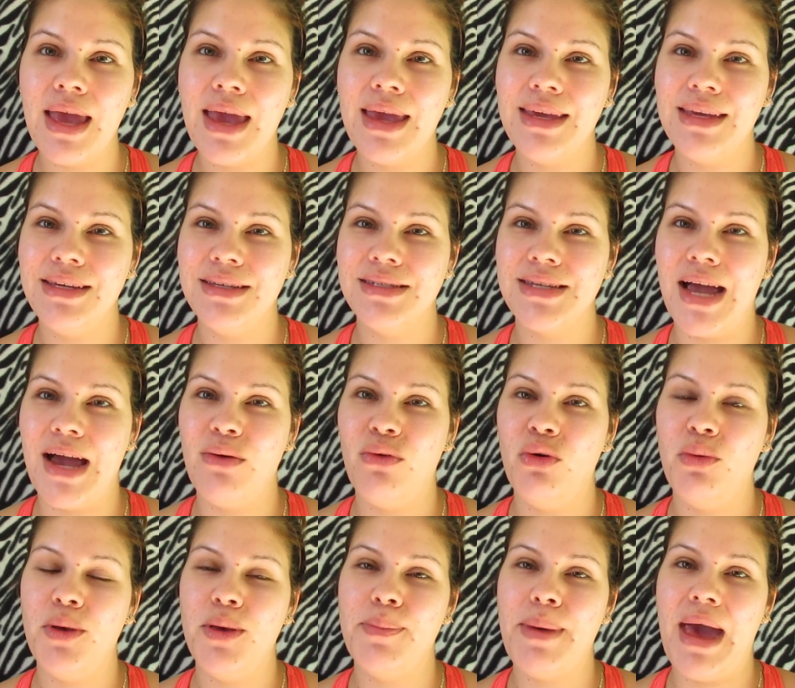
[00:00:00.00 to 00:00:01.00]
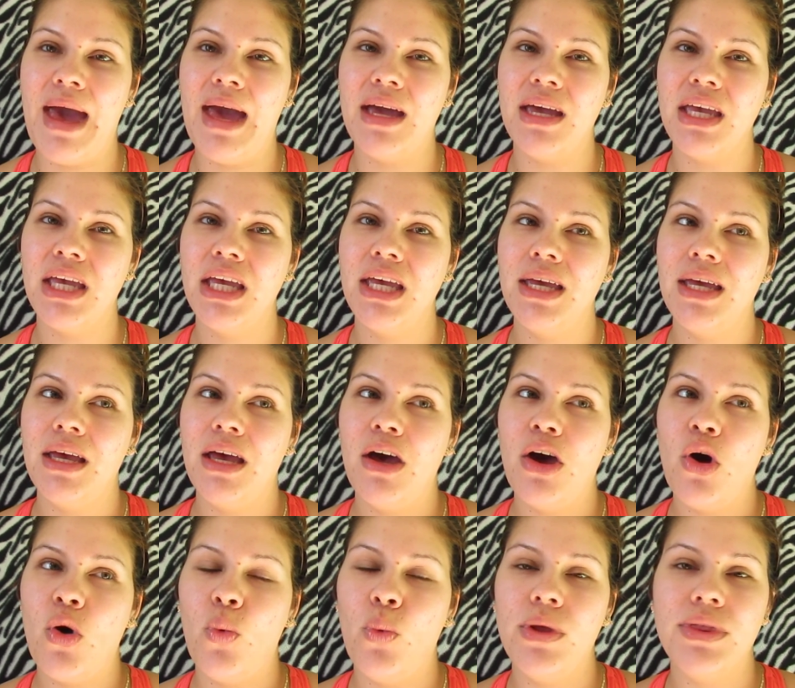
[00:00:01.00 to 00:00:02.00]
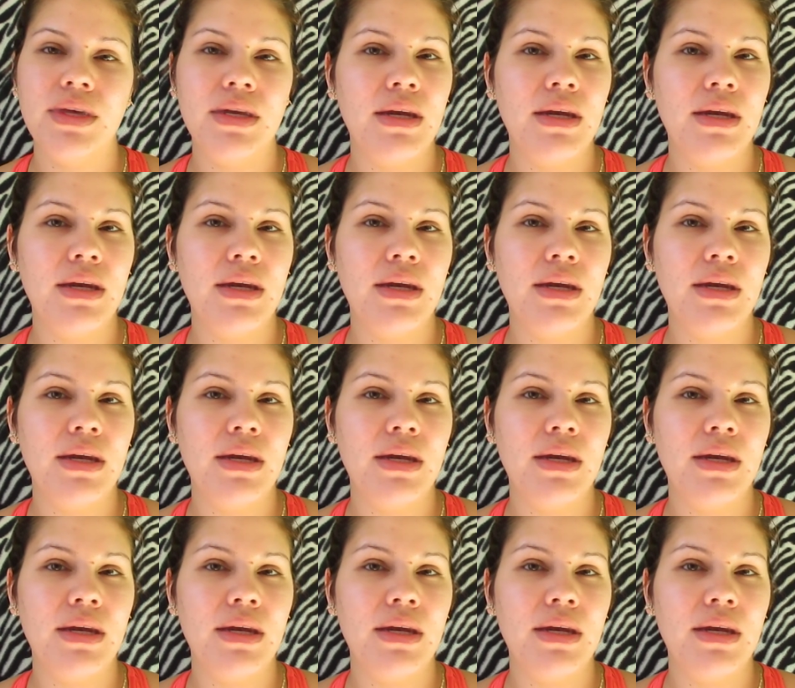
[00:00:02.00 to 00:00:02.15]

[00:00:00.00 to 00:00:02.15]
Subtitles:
And I will be back with